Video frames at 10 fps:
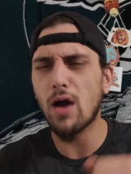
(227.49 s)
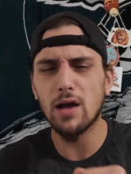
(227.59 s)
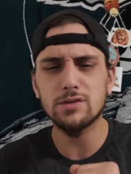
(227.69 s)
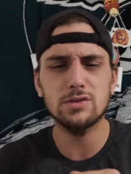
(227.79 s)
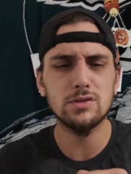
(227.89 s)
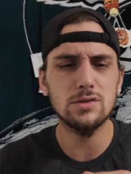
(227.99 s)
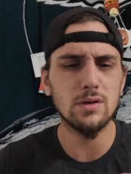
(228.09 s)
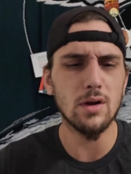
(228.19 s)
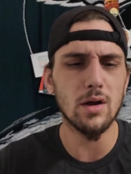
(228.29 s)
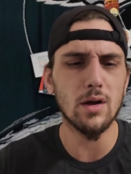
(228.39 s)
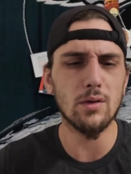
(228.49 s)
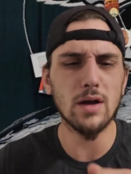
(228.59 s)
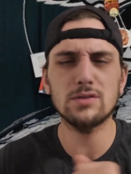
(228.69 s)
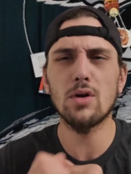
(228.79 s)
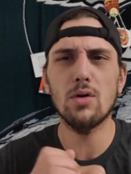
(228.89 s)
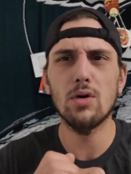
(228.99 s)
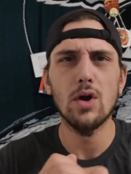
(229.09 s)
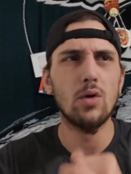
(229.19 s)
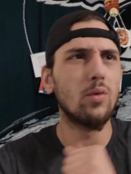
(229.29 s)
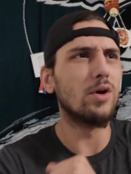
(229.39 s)

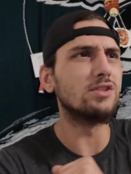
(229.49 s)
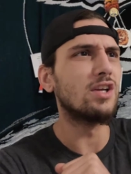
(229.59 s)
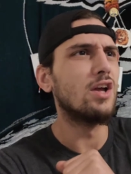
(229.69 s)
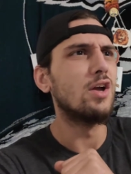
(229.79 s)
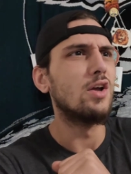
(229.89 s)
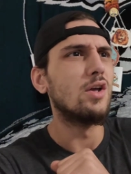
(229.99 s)
Roscoe was